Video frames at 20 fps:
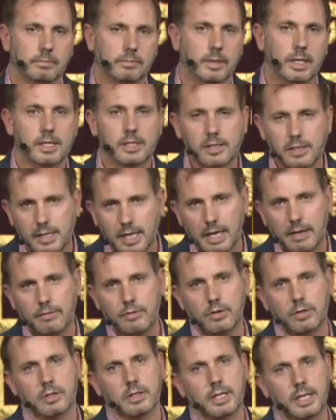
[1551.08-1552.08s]
The
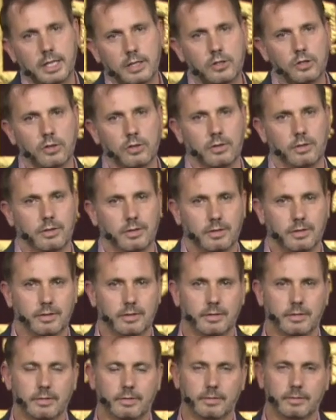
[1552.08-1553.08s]
Savior needs you.
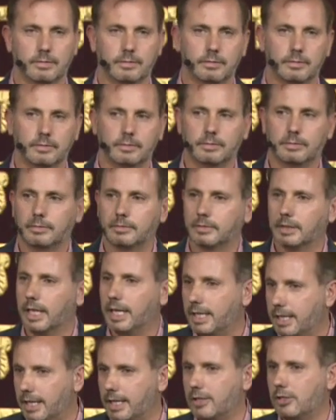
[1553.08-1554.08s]

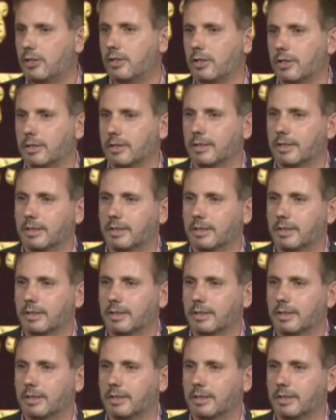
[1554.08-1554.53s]
He needs you.